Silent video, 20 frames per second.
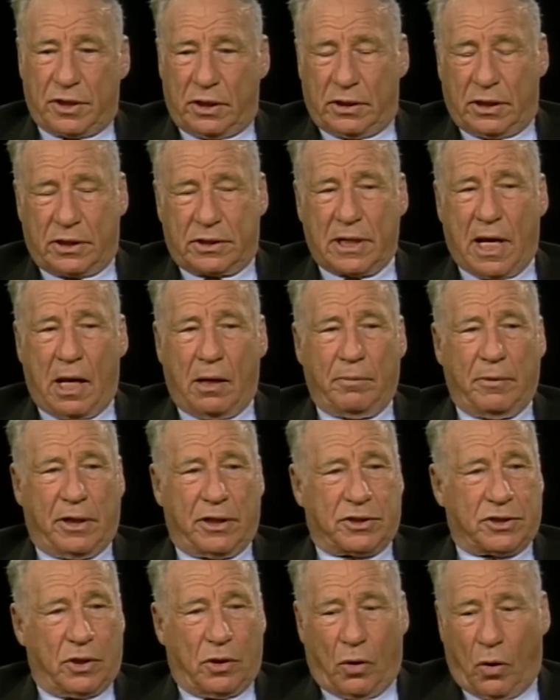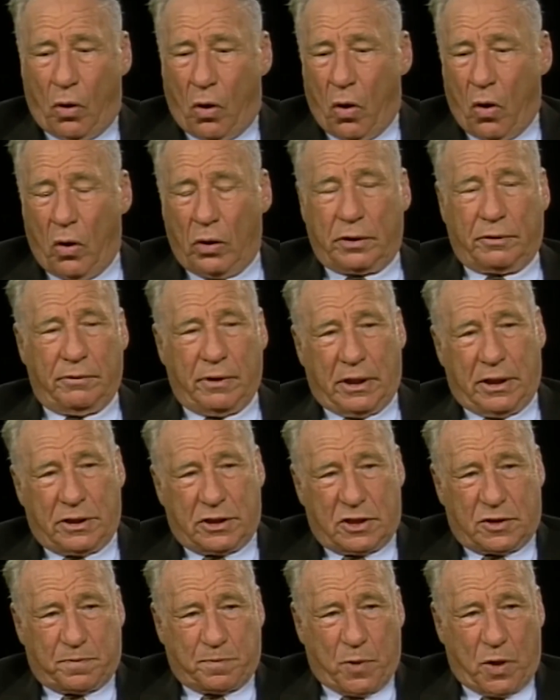it's in the Talmud, it's in all the
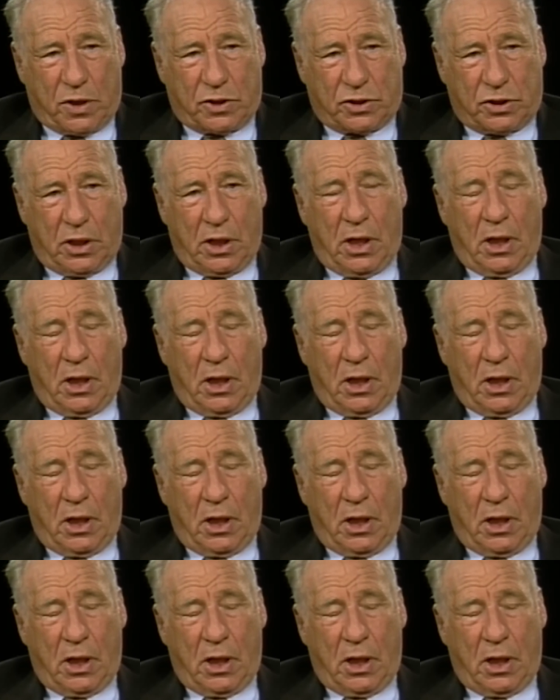religious books.